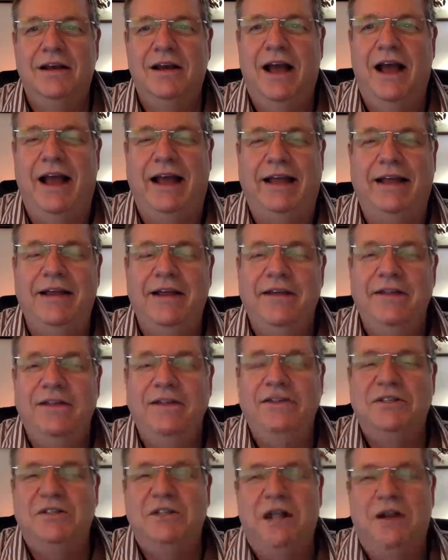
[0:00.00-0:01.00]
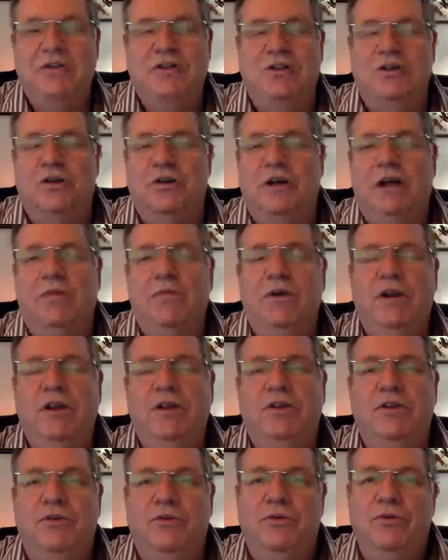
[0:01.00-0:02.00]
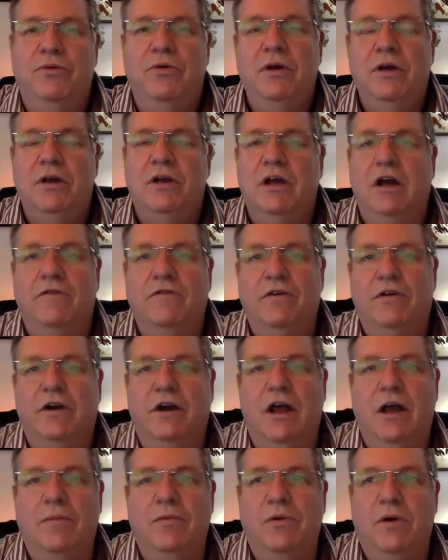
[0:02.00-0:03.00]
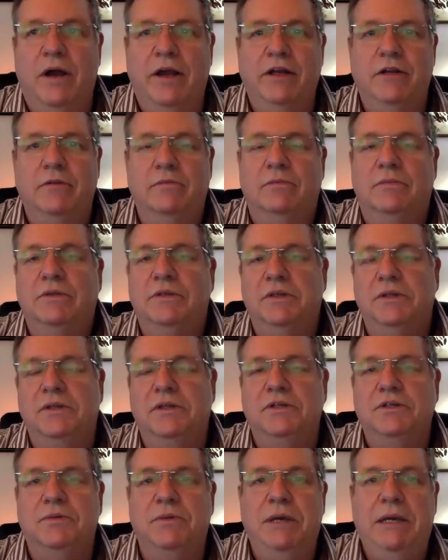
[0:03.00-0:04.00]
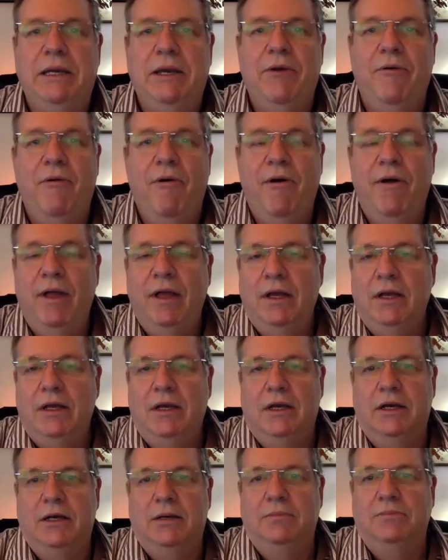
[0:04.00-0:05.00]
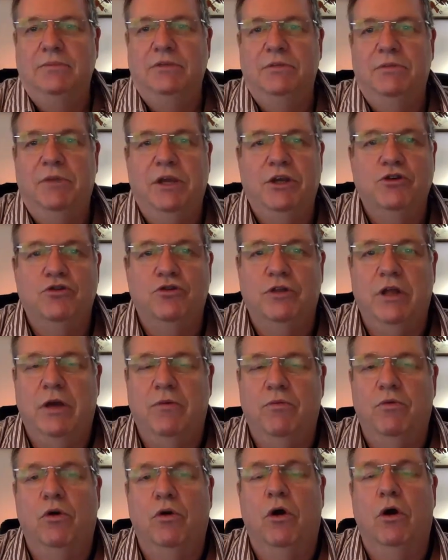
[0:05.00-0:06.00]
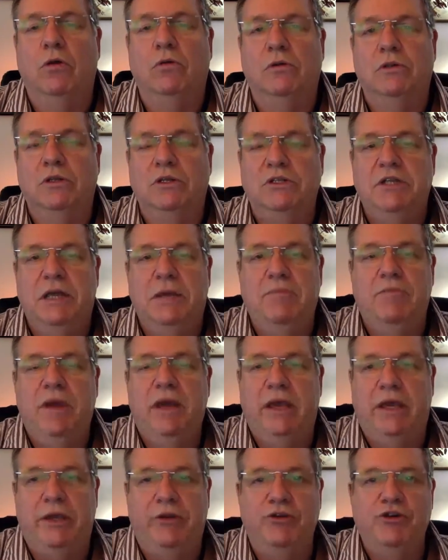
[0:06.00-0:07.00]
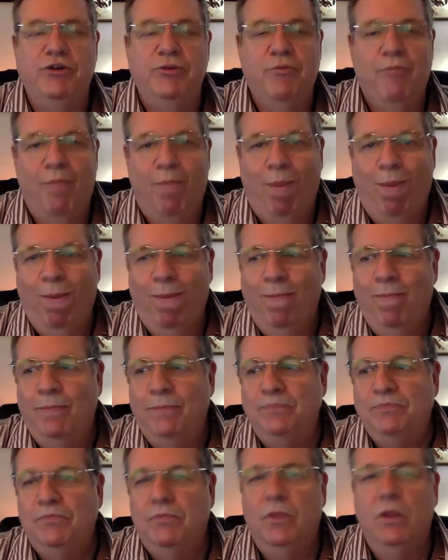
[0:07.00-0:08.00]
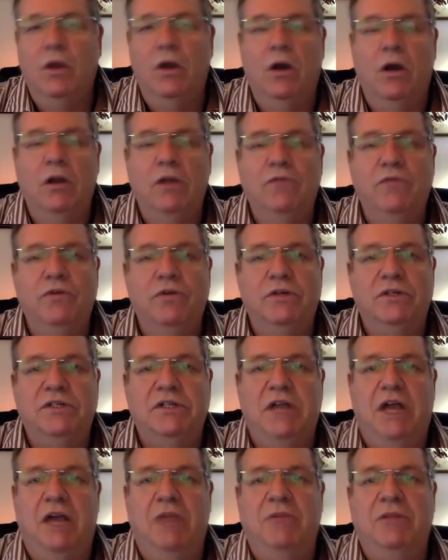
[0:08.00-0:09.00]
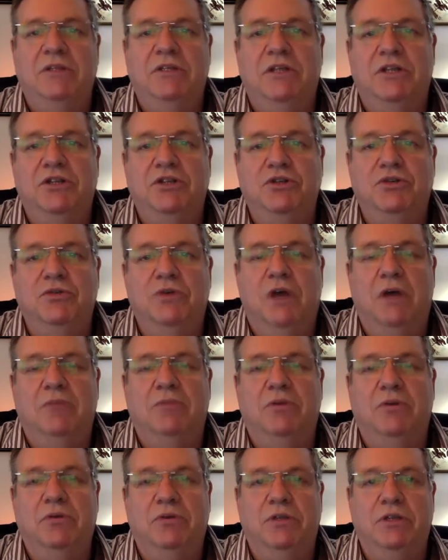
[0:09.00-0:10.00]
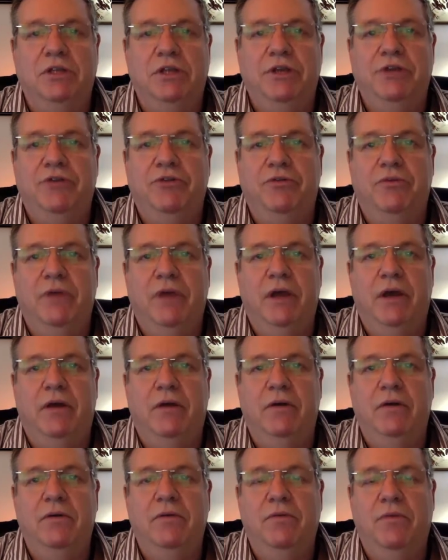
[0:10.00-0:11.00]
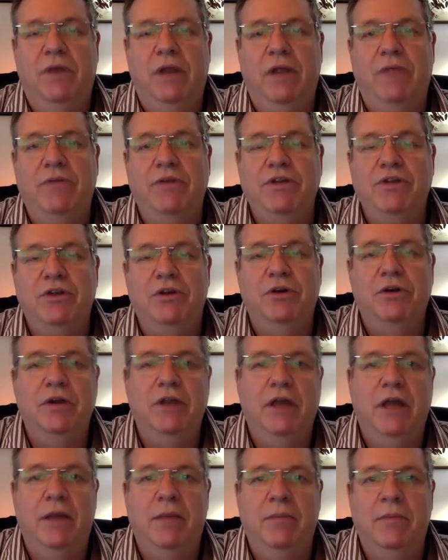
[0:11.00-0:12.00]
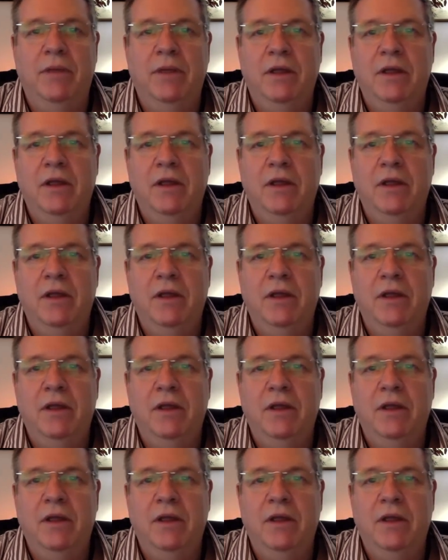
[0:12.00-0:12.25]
Hi, this is Dr. Cook. I wanted to cover a couple items this week to make sure that we're all on the same page. All of your assignments that you upload to D2L, when I return them,